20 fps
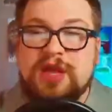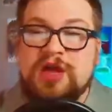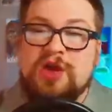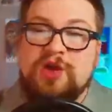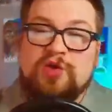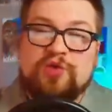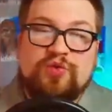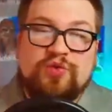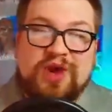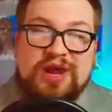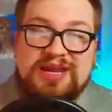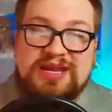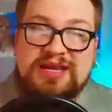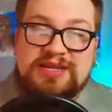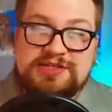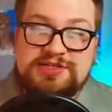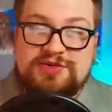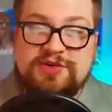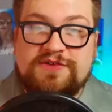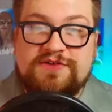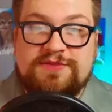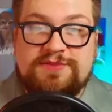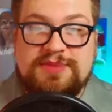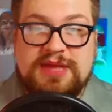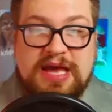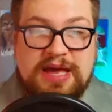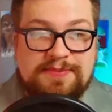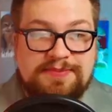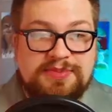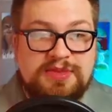Right next door from
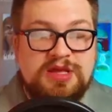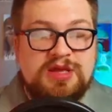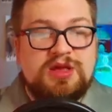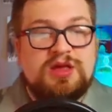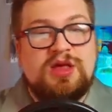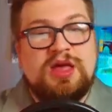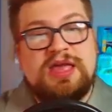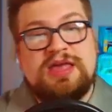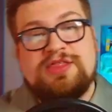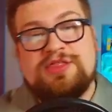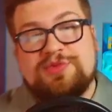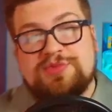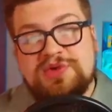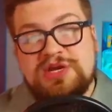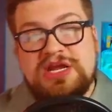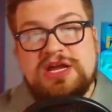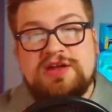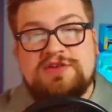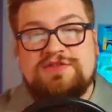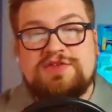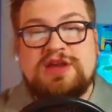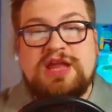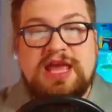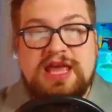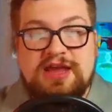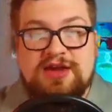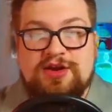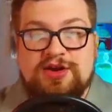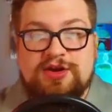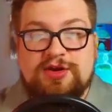that, a
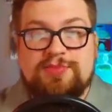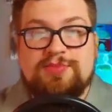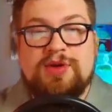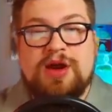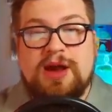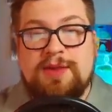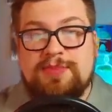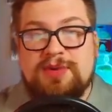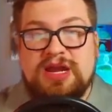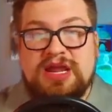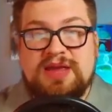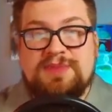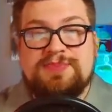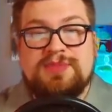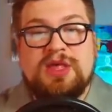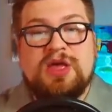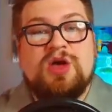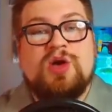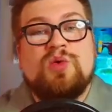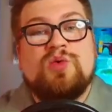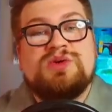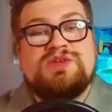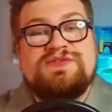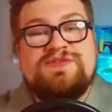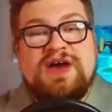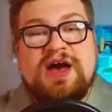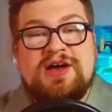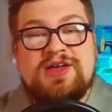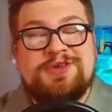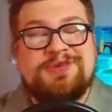300-acre property was
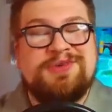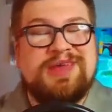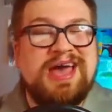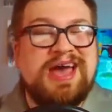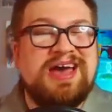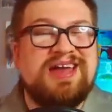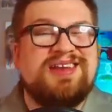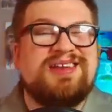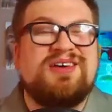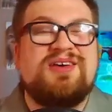valued at